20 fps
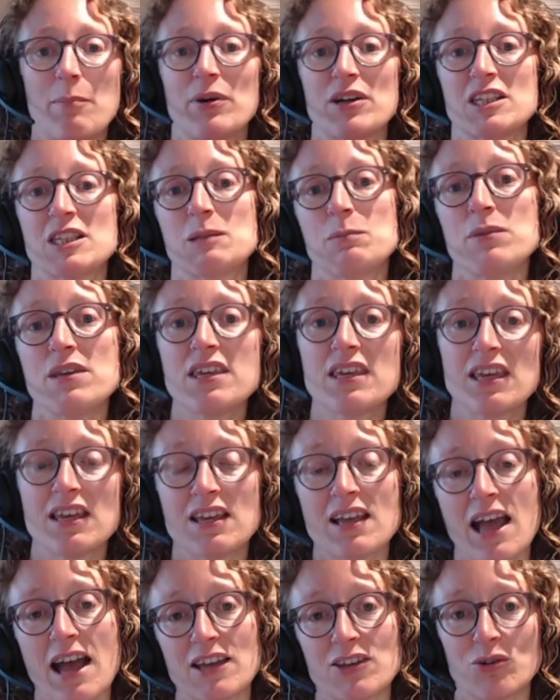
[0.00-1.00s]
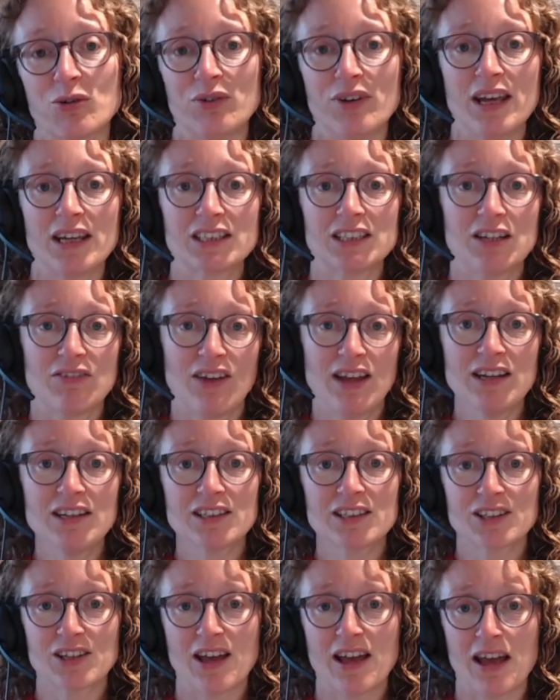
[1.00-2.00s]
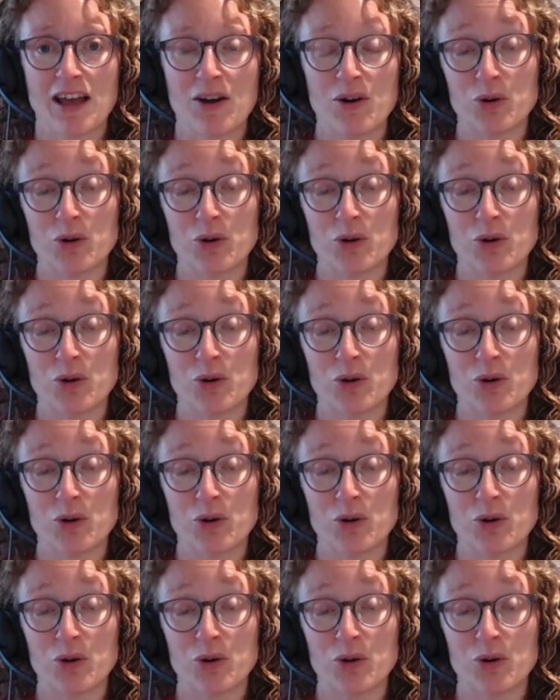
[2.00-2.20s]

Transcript: by speaking at your next event uh,